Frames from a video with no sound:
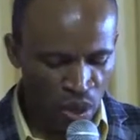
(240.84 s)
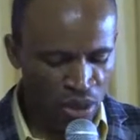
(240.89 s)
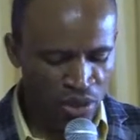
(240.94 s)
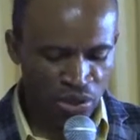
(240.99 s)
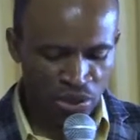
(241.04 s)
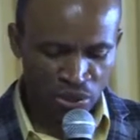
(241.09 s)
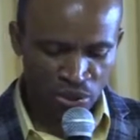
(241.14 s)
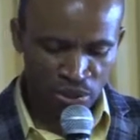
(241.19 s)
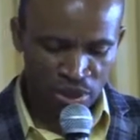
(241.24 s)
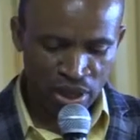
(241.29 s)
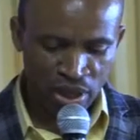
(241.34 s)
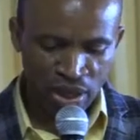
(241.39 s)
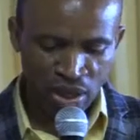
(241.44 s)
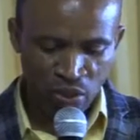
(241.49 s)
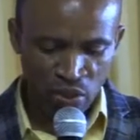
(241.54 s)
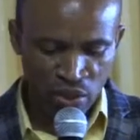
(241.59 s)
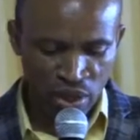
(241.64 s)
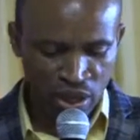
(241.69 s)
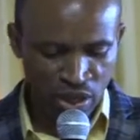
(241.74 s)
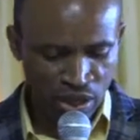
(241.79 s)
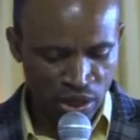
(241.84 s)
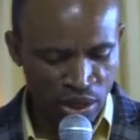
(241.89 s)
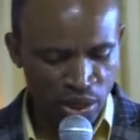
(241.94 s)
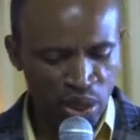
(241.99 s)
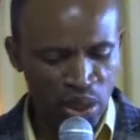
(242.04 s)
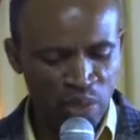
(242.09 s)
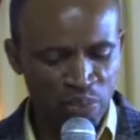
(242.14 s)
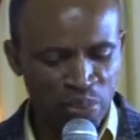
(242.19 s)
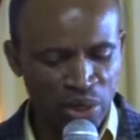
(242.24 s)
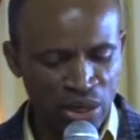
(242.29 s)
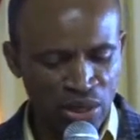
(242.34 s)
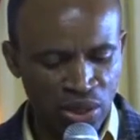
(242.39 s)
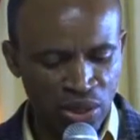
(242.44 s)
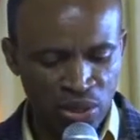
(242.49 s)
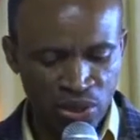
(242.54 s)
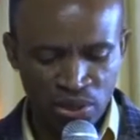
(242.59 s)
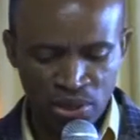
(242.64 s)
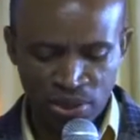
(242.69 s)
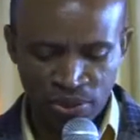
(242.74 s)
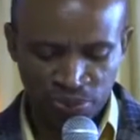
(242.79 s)
work together. We are senior
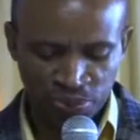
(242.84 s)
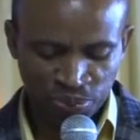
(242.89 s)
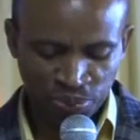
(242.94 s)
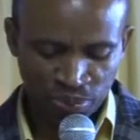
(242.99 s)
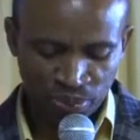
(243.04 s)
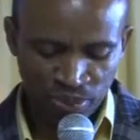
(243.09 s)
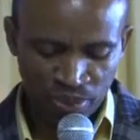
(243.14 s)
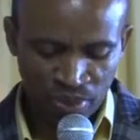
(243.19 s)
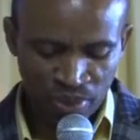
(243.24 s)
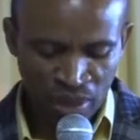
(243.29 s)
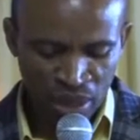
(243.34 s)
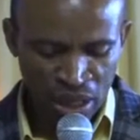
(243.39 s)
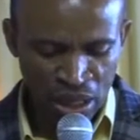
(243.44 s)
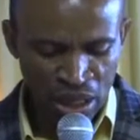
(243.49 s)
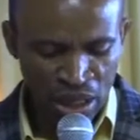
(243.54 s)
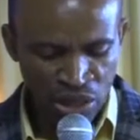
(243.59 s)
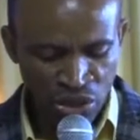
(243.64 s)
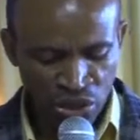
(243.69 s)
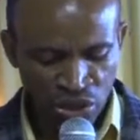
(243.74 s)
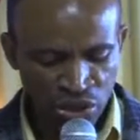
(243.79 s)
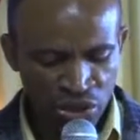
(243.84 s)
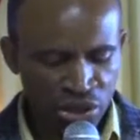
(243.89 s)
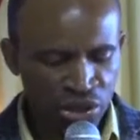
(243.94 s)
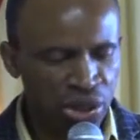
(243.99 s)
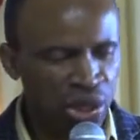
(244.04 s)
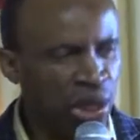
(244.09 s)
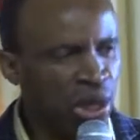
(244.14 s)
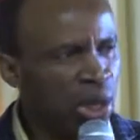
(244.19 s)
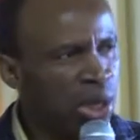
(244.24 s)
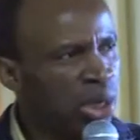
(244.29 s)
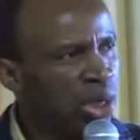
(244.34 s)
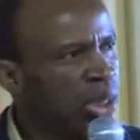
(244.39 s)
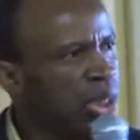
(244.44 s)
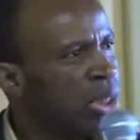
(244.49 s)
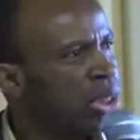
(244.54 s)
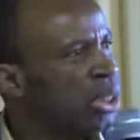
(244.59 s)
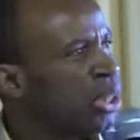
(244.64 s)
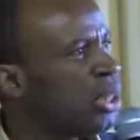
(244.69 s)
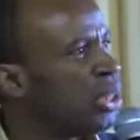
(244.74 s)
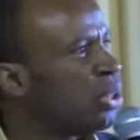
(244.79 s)
pastors in the church.
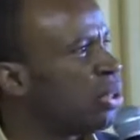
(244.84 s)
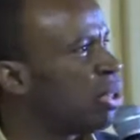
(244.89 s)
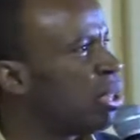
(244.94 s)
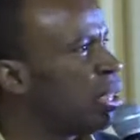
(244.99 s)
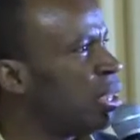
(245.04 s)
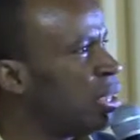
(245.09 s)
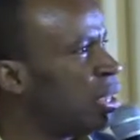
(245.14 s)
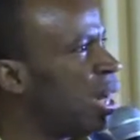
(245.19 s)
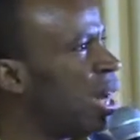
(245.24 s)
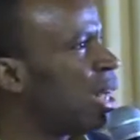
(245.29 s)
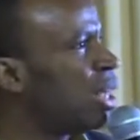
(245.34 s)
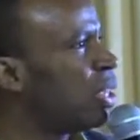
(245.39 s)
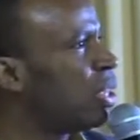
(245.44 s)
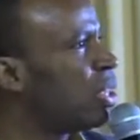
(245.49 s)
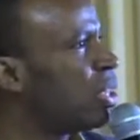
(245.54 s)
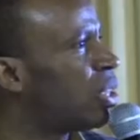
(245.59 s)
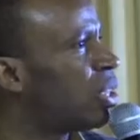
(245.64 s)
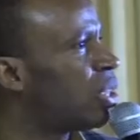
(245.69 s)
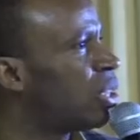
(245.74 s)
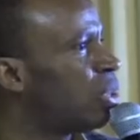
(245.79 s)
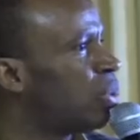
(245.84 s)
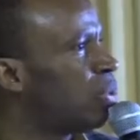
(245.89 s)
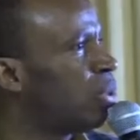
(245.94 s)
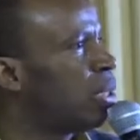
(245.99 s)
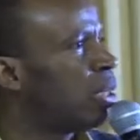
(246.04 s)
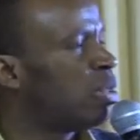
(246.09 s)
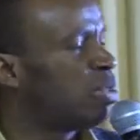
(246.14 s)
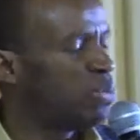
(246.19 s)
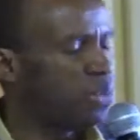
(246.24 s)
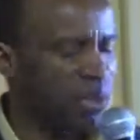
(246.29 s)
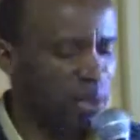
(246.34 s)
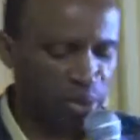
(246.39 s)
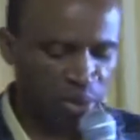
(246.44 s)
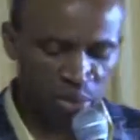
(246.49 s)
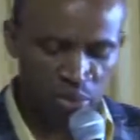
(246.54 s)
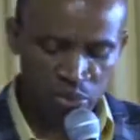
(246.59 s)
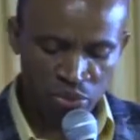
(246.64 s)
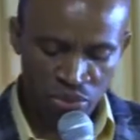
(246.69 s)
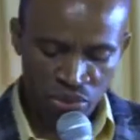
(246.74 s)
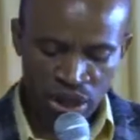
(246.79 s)
You know, in Dallas, we have
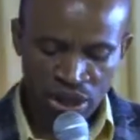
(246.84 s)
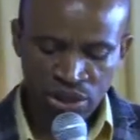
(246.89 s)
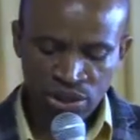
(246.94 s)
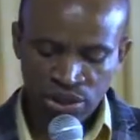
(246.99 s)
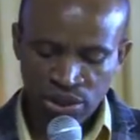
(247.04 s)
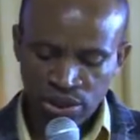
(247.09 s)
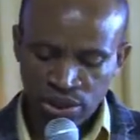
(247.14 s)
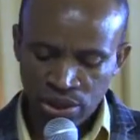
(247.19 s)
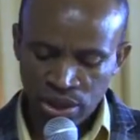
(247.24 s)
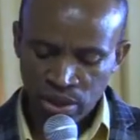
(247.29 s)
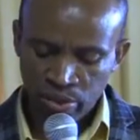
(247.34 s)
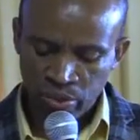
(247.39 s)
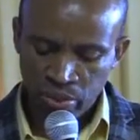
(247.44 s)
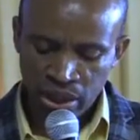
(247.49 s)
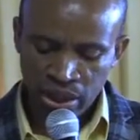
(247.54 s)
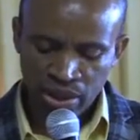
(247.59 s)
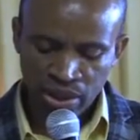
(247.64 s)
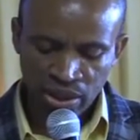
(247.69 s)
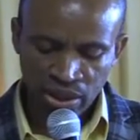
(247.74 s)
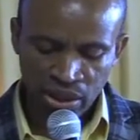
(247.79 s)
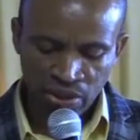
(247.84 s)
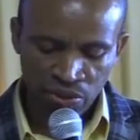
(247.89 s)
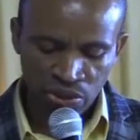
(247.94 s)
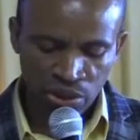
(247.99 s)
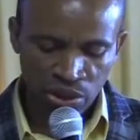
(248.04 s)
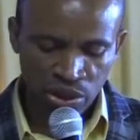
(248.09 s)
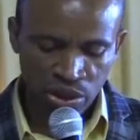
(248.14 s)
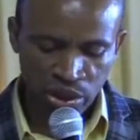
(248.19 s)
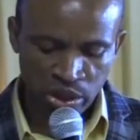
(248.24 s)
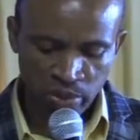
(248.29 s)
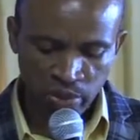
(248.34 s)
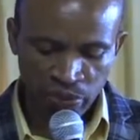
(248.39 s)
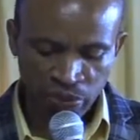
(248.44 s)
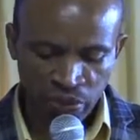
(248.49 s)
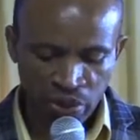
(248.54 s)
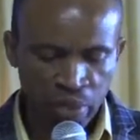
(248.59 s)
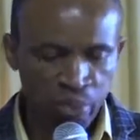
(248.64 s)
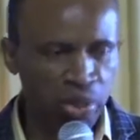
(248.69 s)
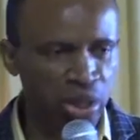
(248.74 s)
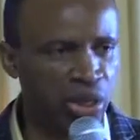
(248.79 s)
uh, branches and I planted several
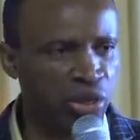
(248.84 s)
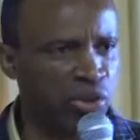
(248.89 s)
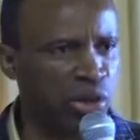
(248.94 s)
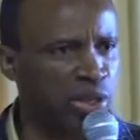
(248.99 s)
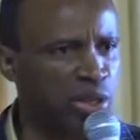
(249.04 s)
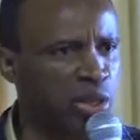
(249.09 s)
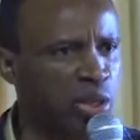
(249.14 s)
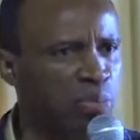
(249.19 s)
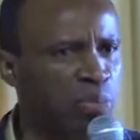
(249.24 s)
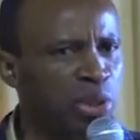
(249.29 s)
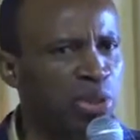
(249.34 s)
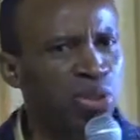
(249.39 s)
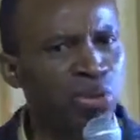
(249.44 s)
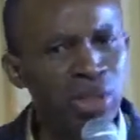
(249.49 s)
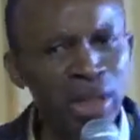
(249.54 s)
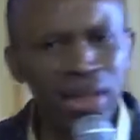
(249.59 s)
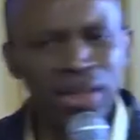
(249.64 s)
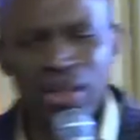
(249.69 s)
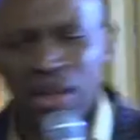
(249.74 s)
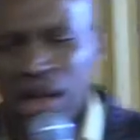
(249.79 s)
churches before I made the transition. But